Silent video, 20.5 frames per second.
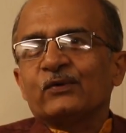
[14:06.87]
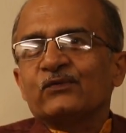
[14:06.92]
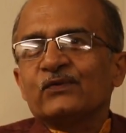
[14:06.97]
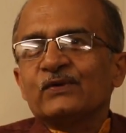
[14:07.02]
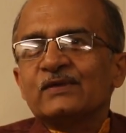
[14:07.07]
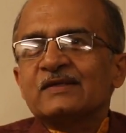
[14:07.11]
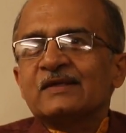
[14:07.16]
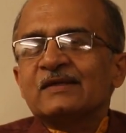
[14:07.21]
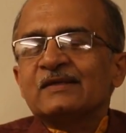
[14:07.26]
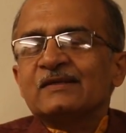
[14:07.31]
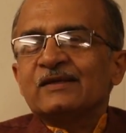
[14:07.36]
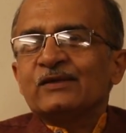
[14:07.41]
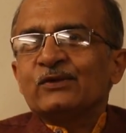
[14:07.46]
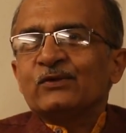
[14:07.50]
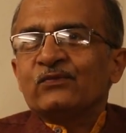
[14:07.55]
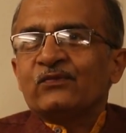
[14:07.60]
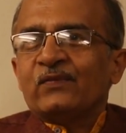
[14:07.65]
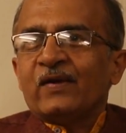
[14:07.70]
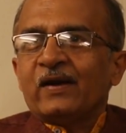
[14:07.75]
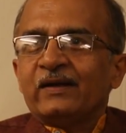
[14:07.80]
it was
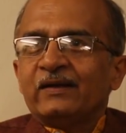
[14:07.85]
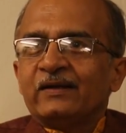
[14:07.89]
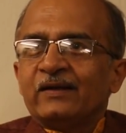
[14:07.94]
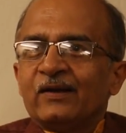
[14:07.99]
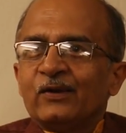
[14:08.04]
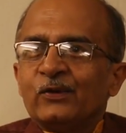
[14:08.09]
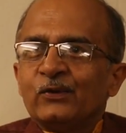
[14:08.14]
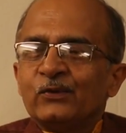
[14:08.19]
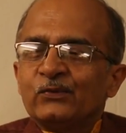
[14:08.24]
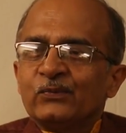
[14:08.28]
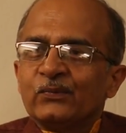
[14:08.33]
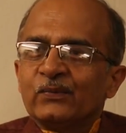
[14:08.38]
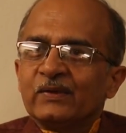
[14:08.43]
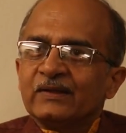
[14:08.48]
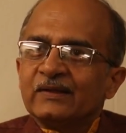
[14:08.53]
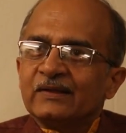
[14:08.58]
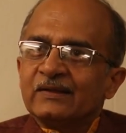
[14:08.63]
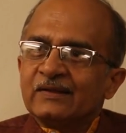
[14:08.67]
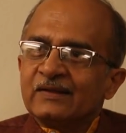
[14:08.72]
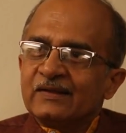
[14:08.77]
easy to find out
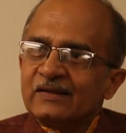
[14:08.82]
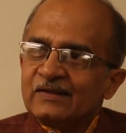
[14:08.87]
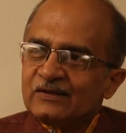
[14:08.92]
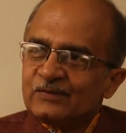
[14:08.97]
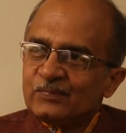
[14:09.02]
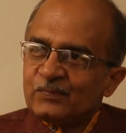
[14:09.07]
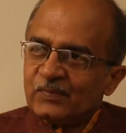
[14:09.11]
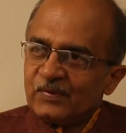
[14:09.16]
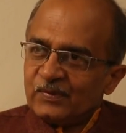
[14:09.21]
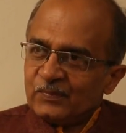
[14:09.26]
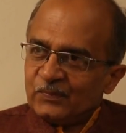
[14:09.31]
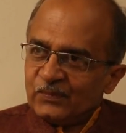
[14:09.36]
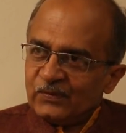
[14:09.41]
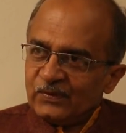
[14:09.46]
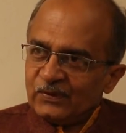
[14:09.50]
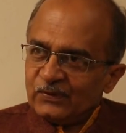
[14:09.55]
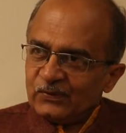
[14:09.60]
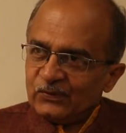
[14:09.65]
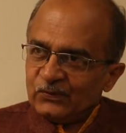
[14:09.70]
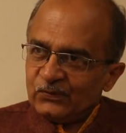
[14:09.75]
whether these
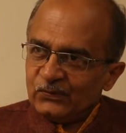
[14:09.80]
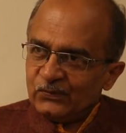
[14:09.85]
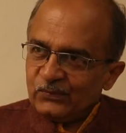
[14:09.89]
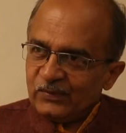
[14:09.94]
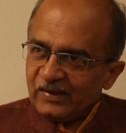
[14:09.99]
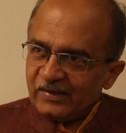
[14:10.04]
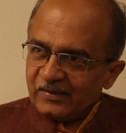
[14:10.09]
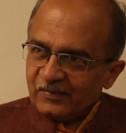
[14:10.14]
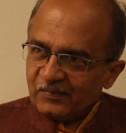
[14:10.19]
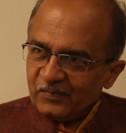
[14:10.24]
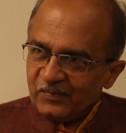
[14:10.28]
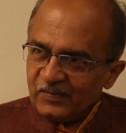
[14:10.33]
people who are